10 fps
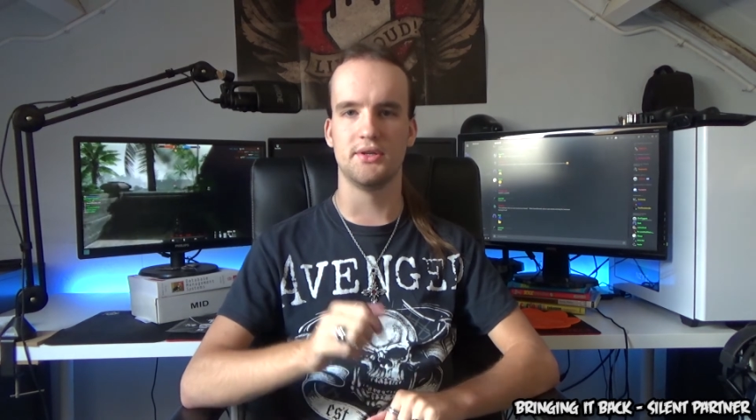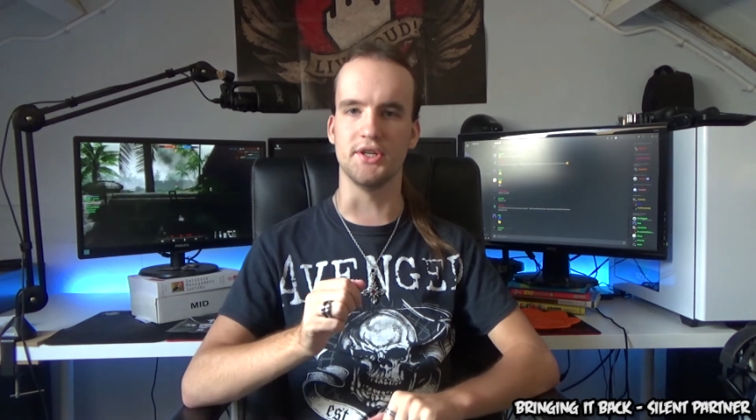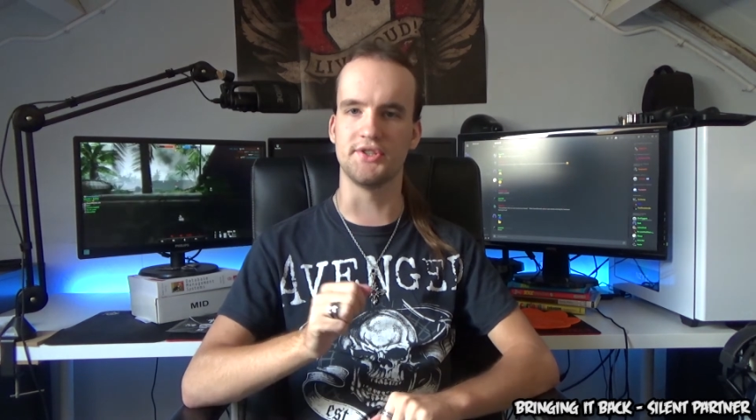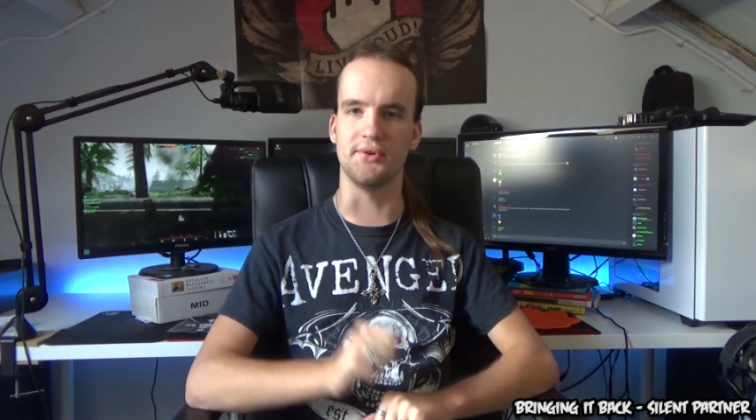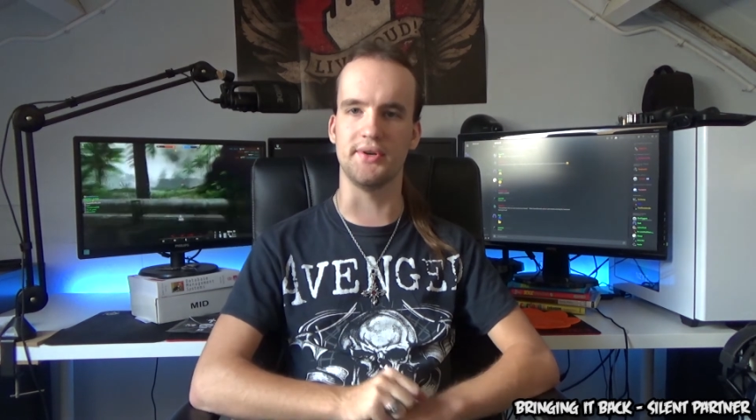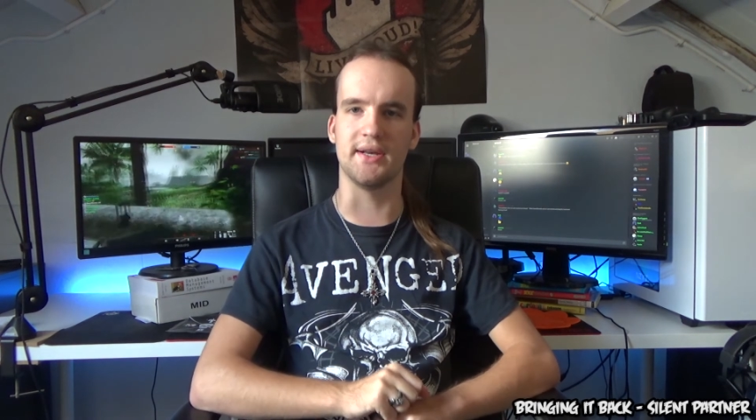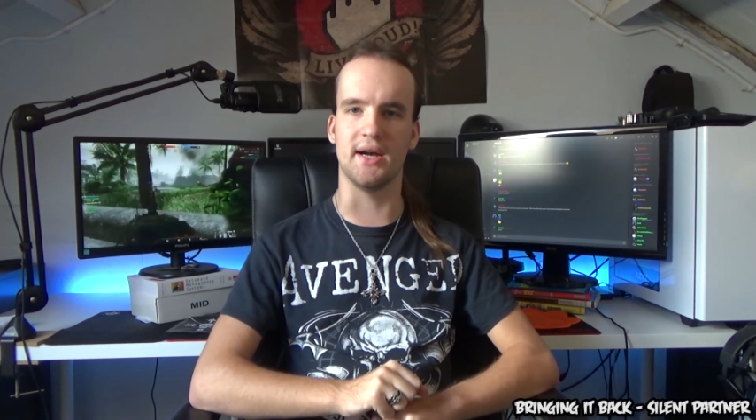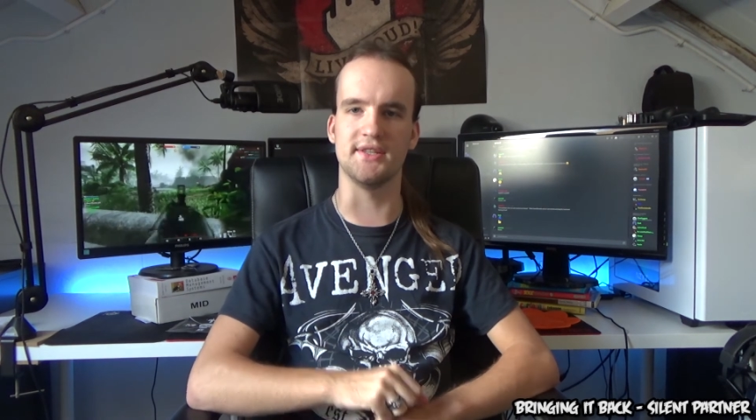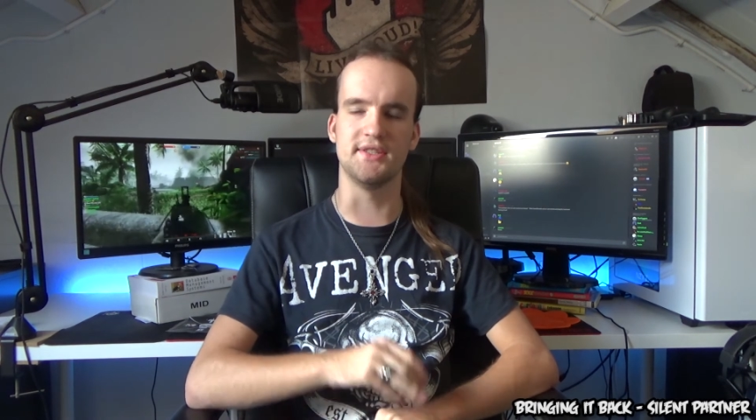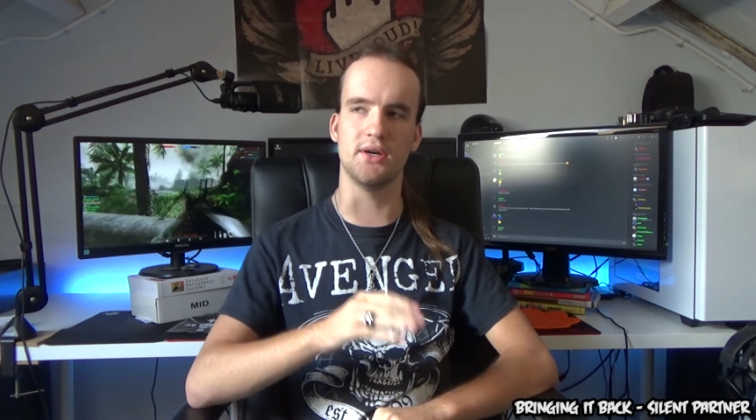just so you
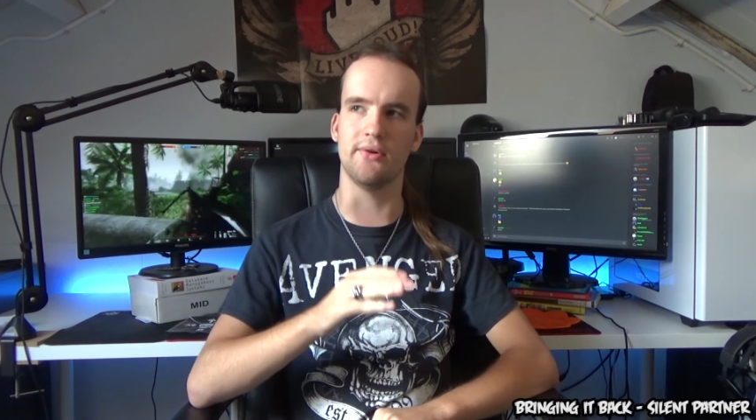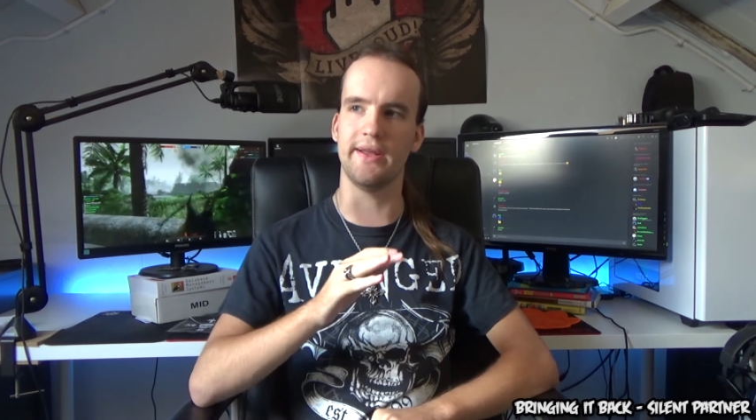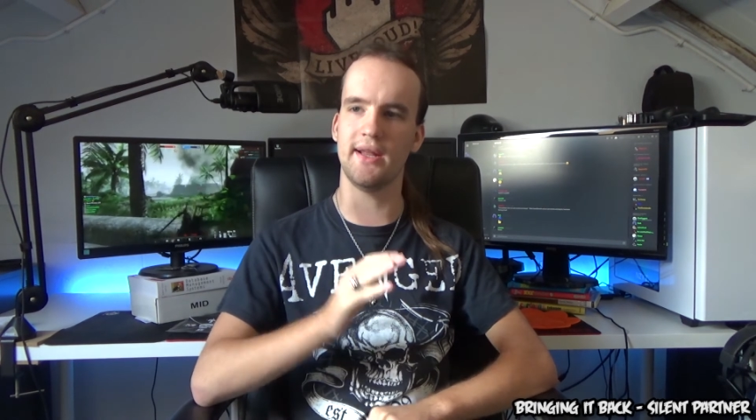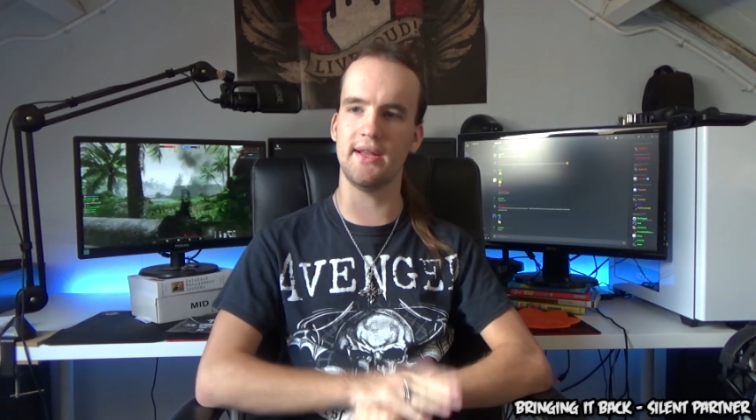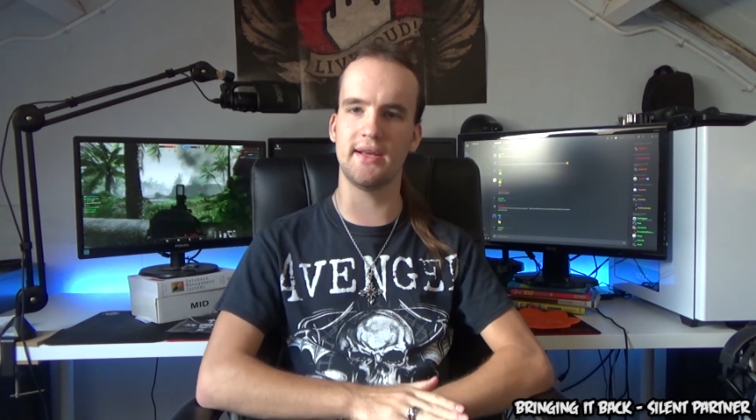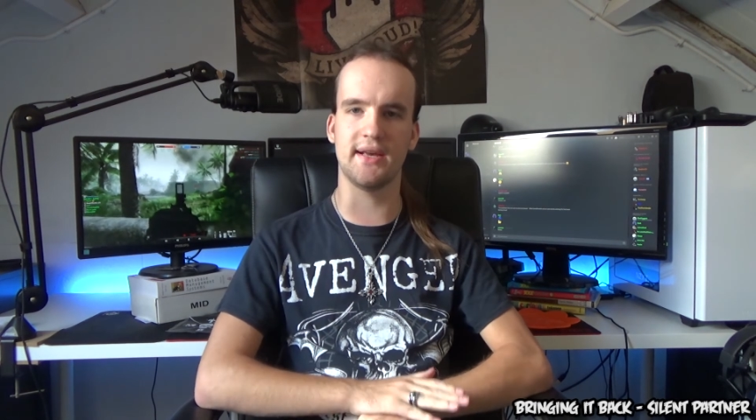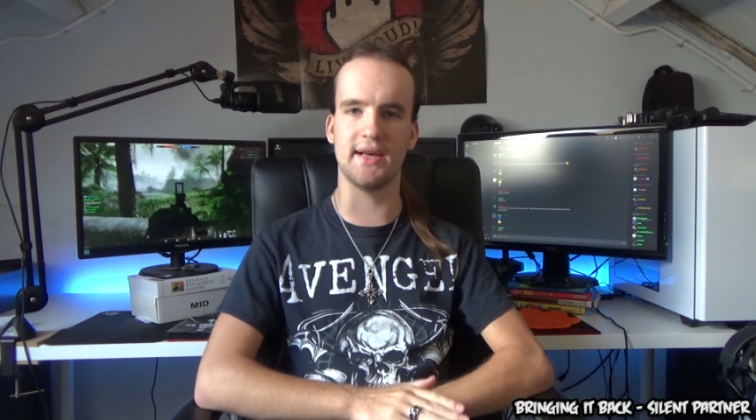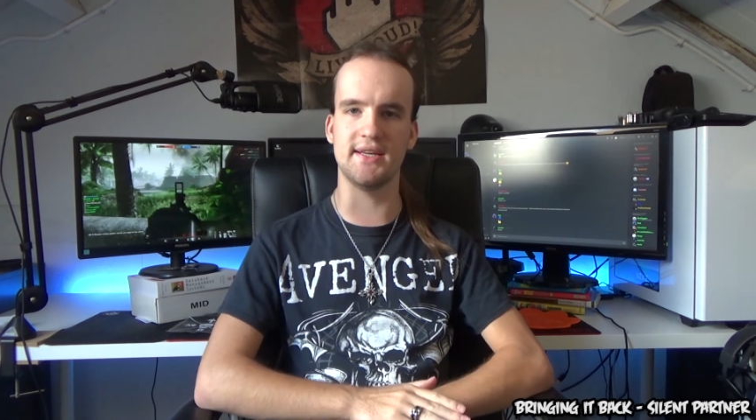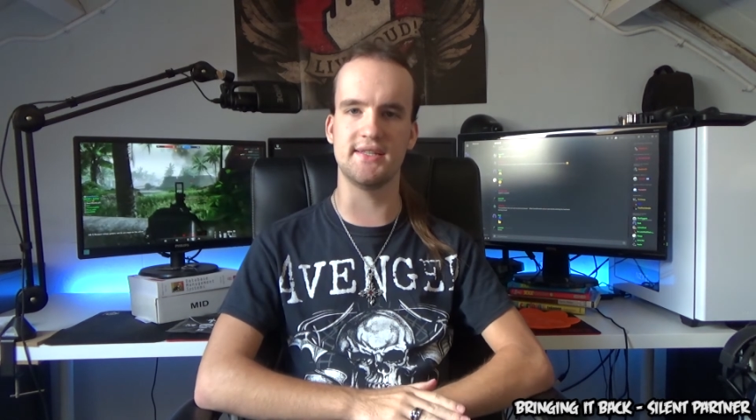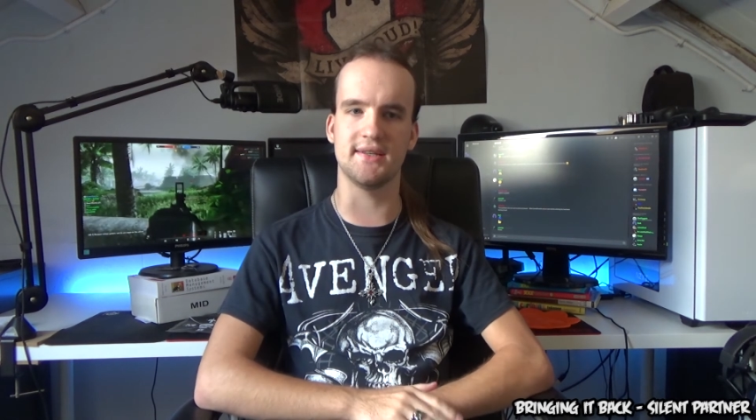guys know. In any
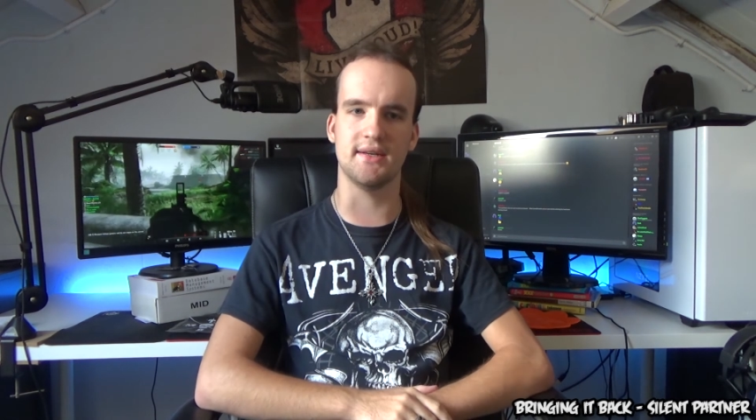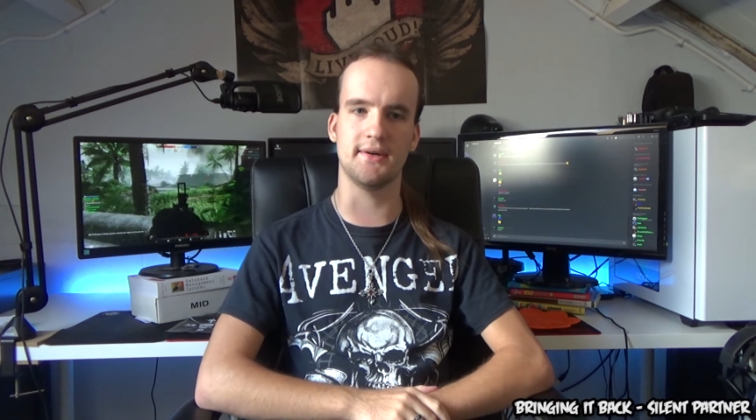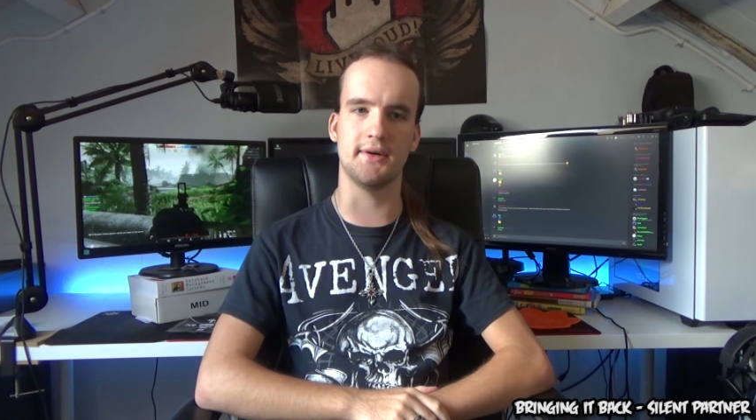case,